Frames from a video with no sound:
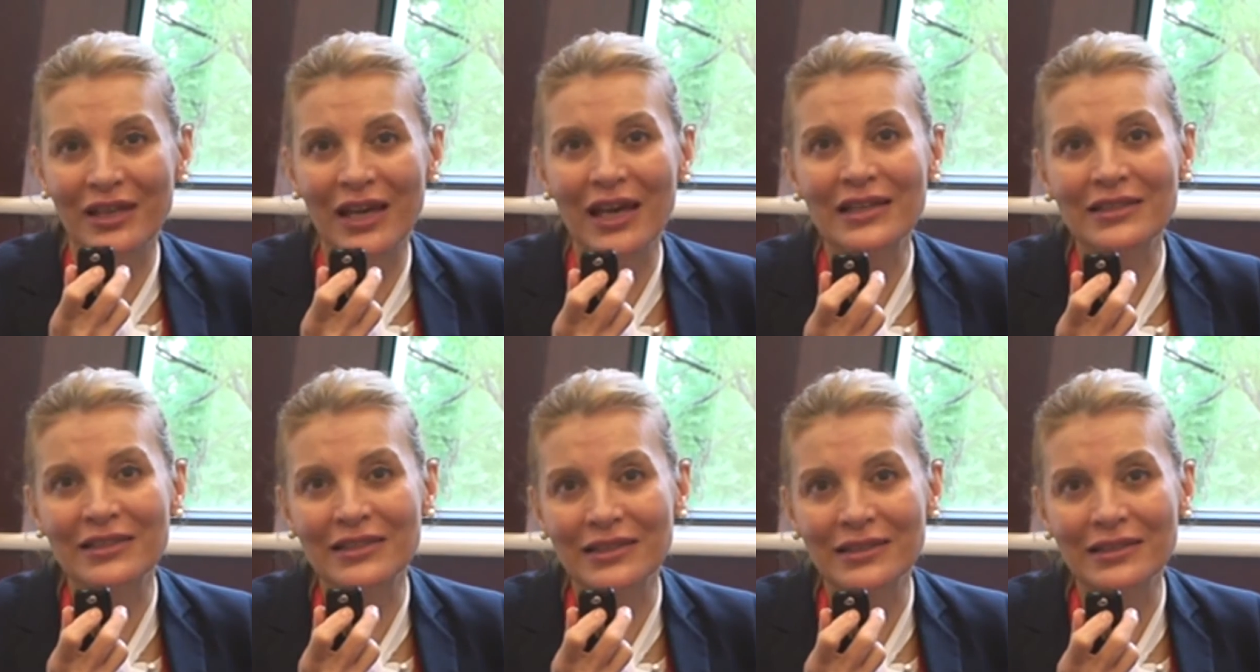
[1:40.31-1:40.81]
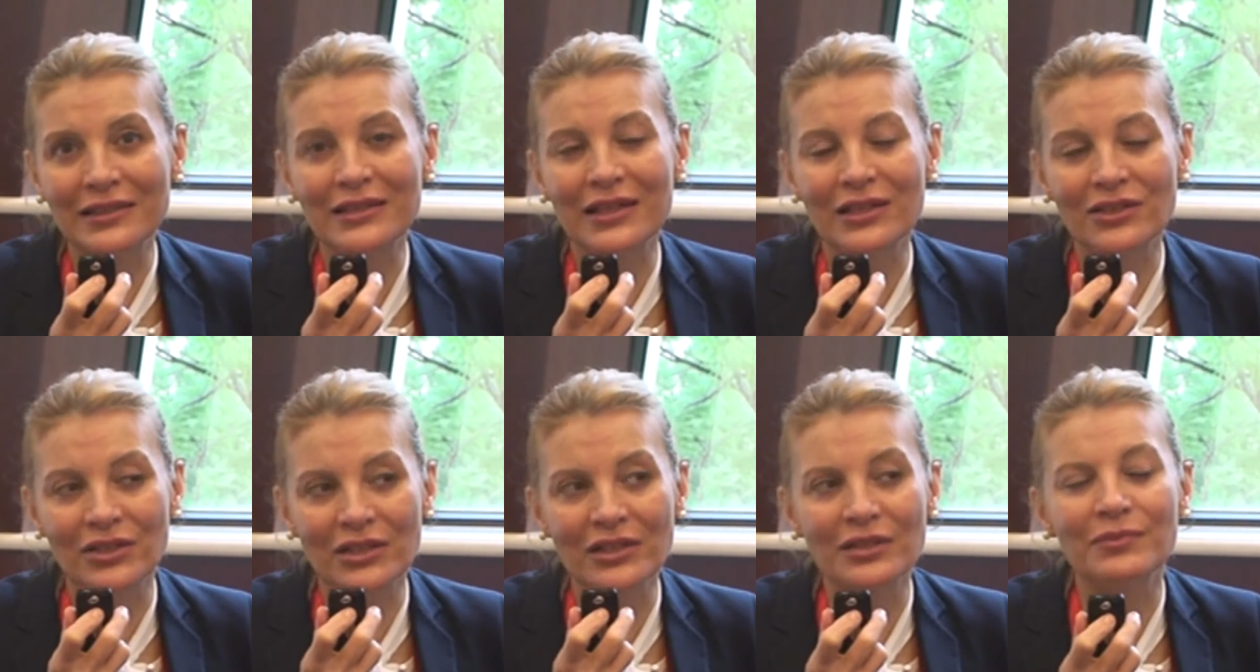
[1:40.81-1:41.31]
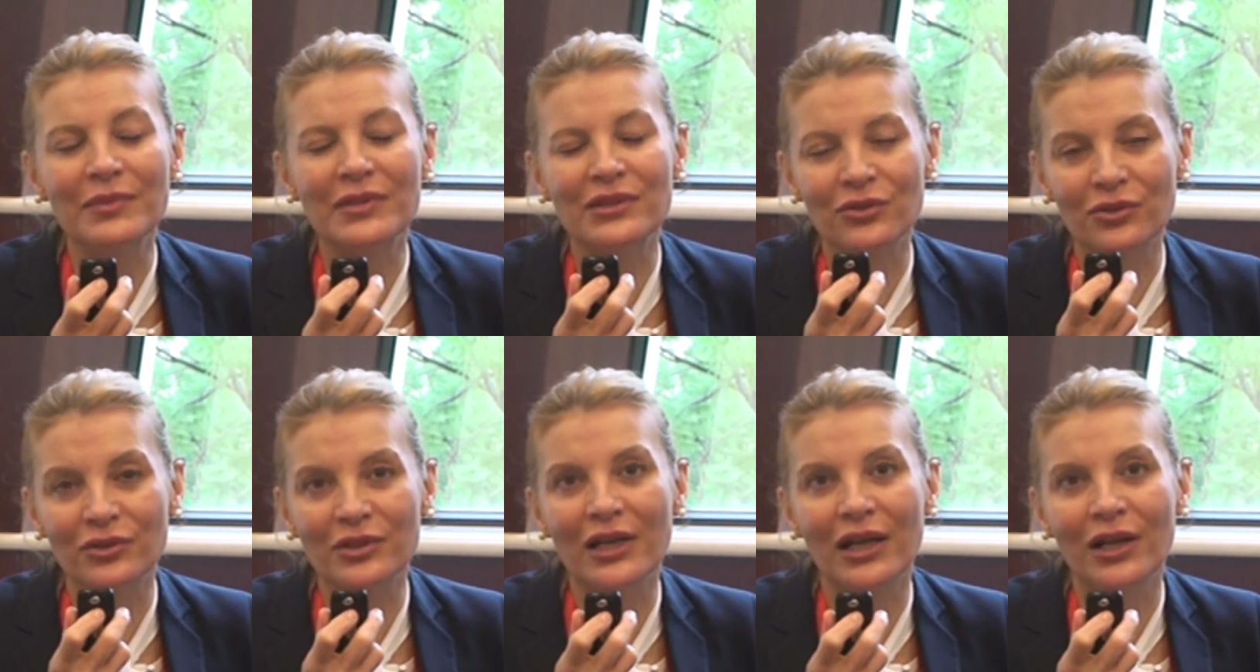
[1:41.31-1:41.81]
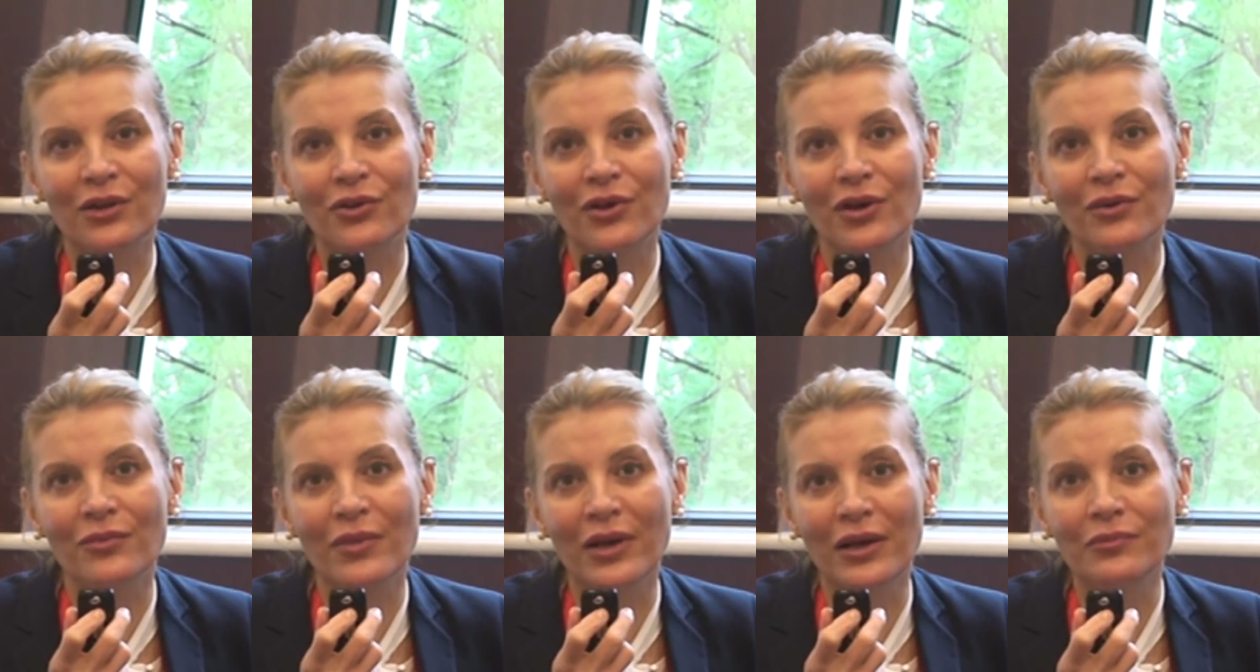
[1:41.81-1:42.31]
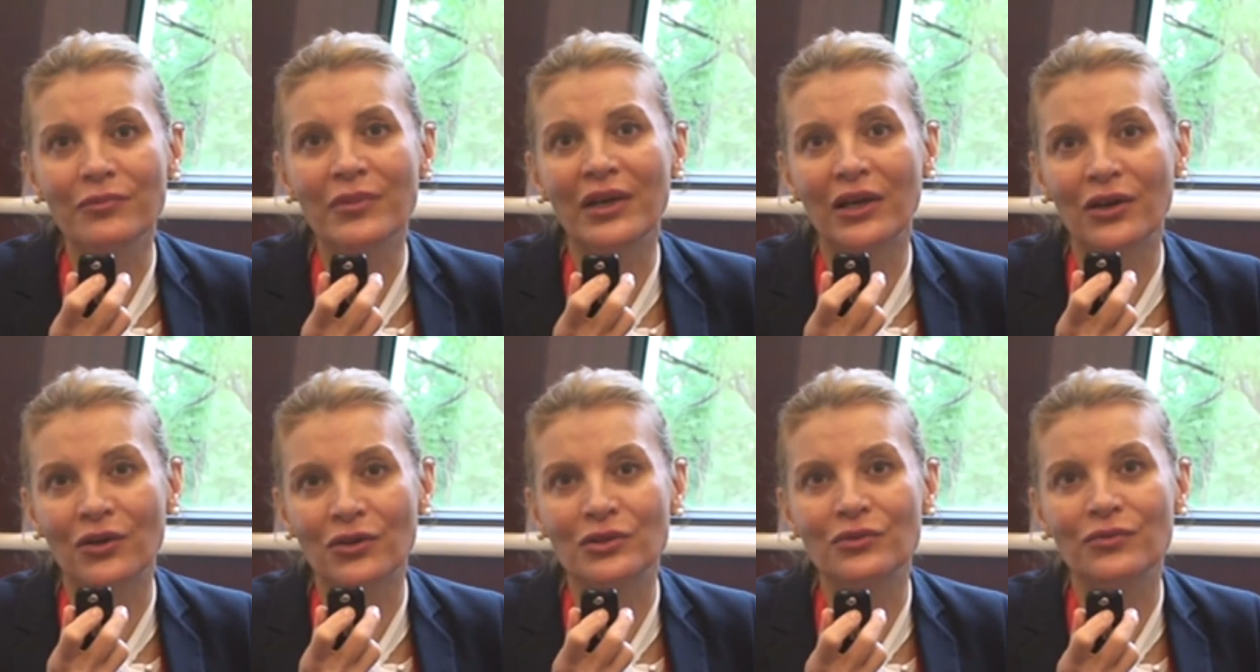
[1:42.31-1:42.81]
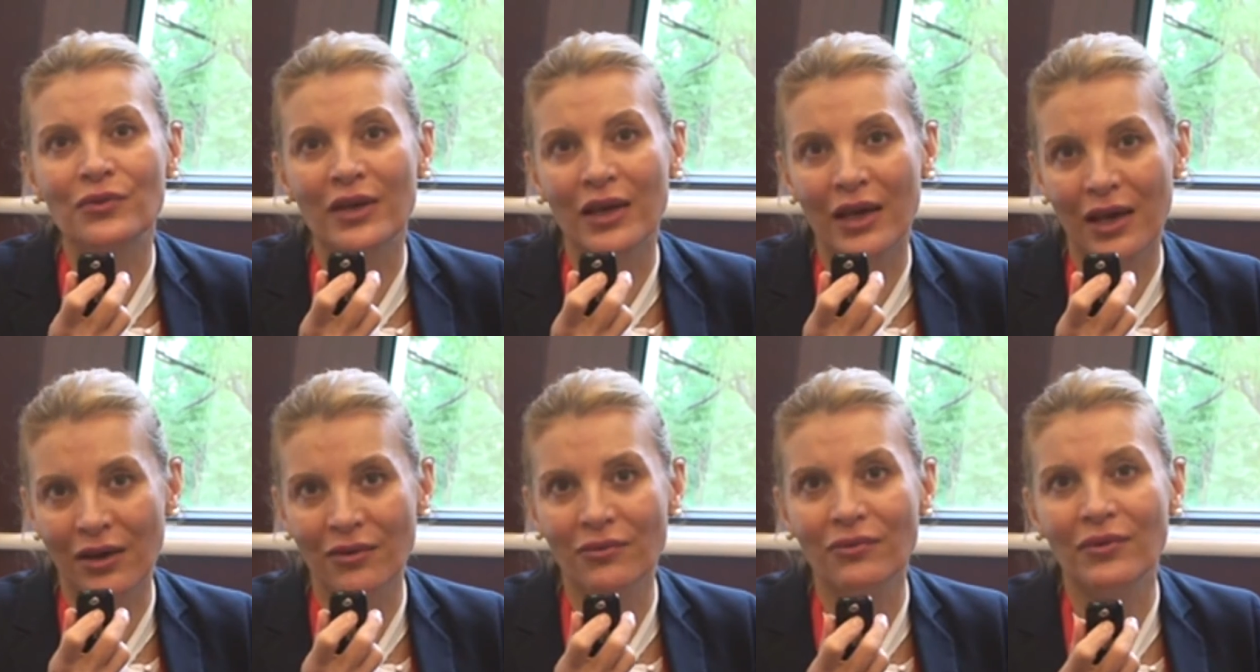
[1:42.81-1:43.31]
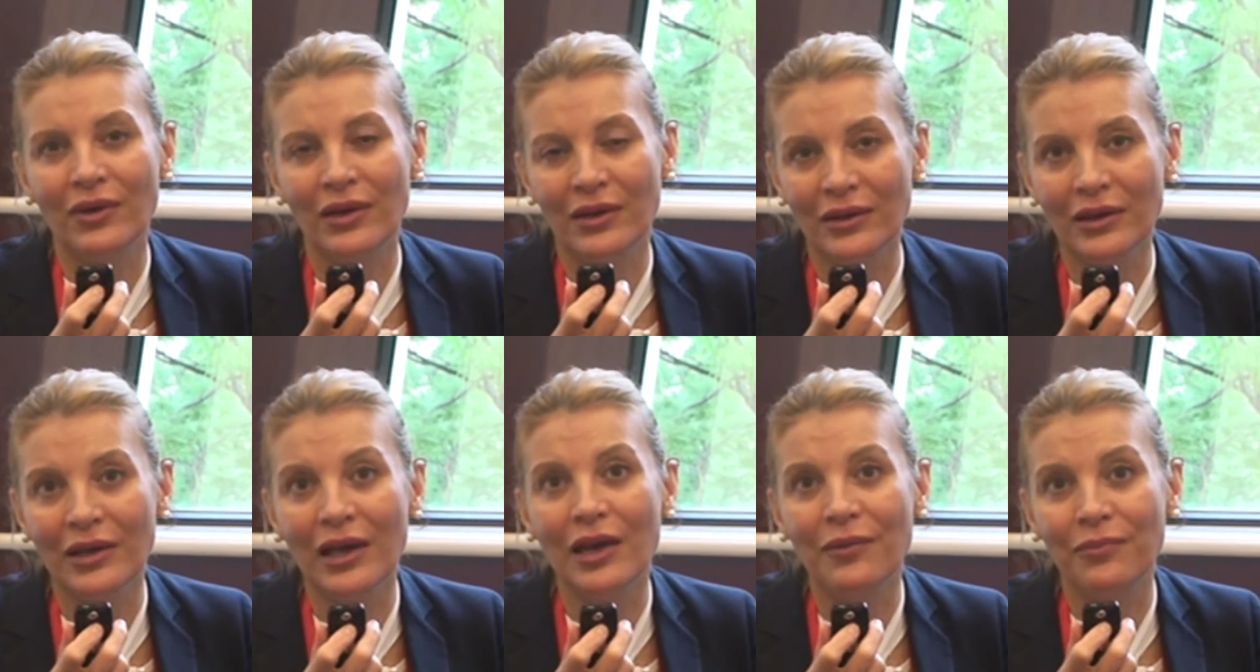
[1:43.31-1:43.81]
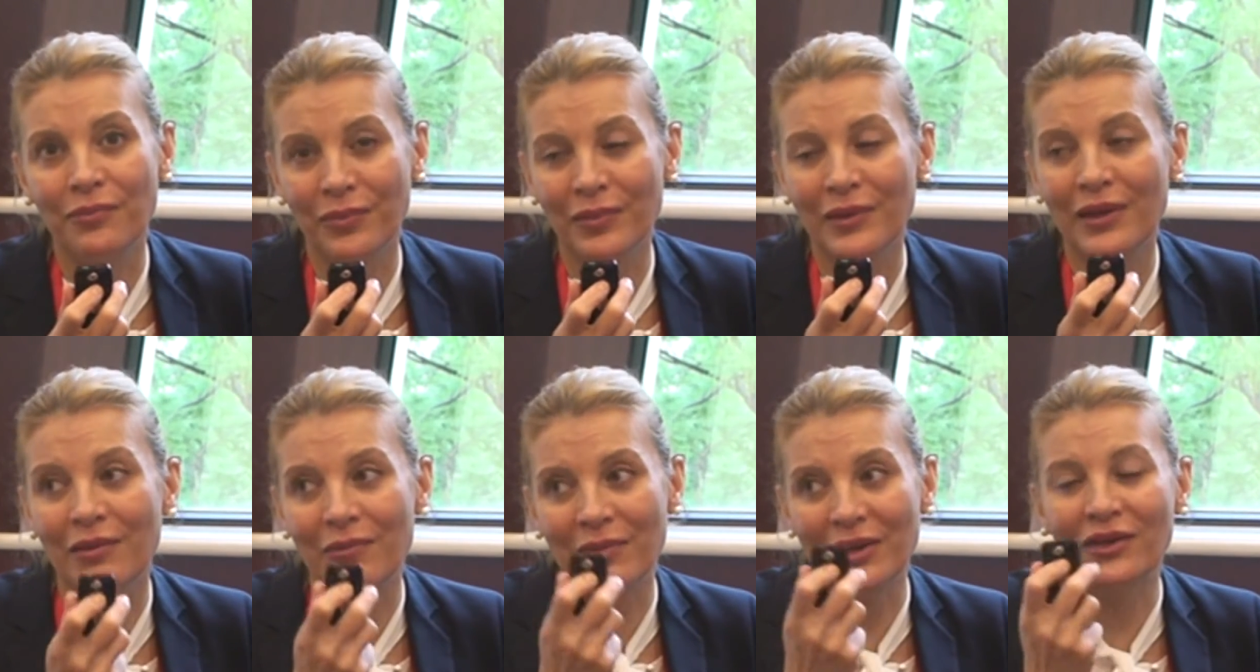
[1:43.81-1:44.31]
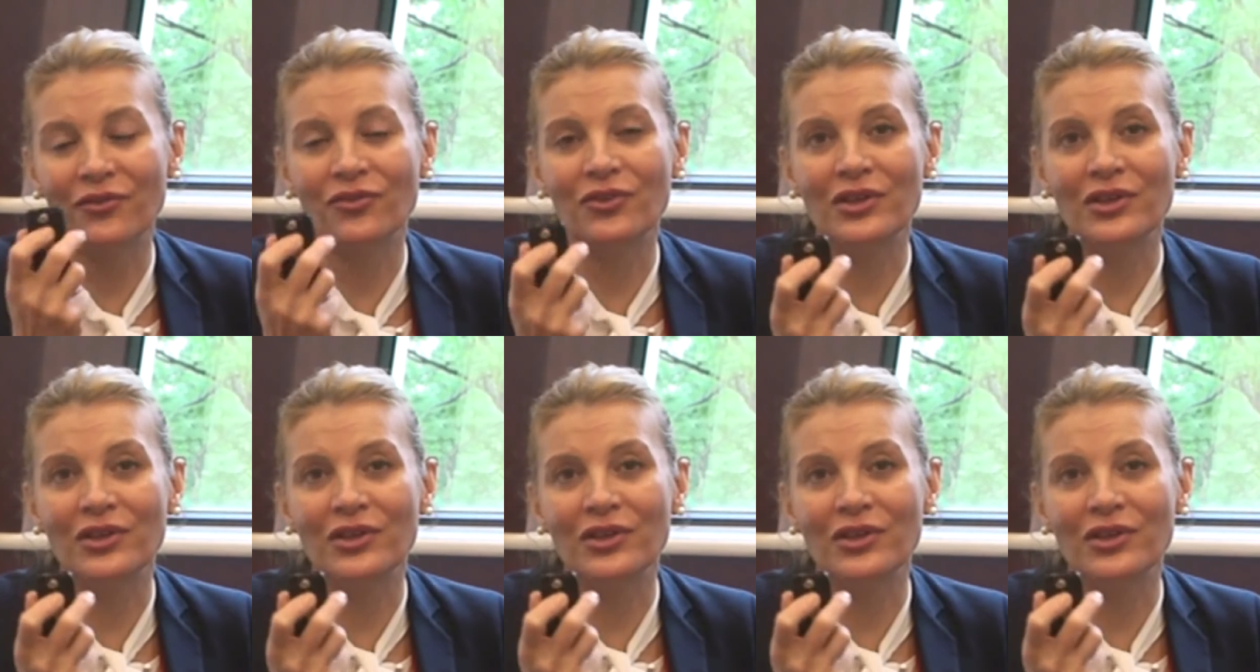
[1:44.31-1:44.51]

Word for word: cancers such as mesothelioma because we have an epidemic